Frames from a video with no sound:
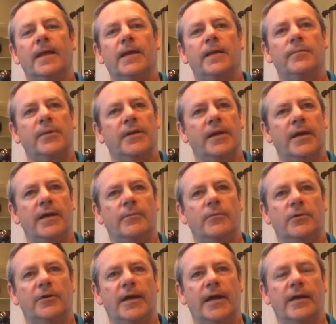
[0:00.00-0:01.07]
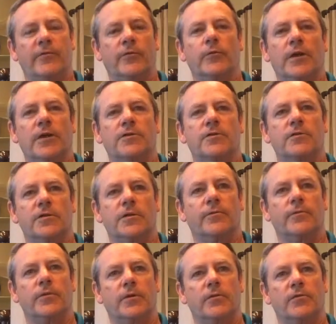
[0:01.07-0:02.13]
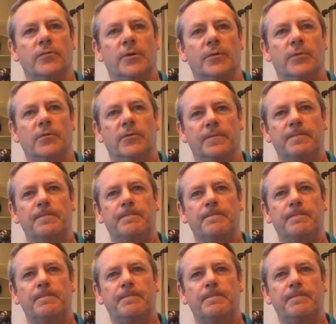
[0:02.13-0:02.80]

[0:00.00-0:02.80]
and being able to have a relationship with those people.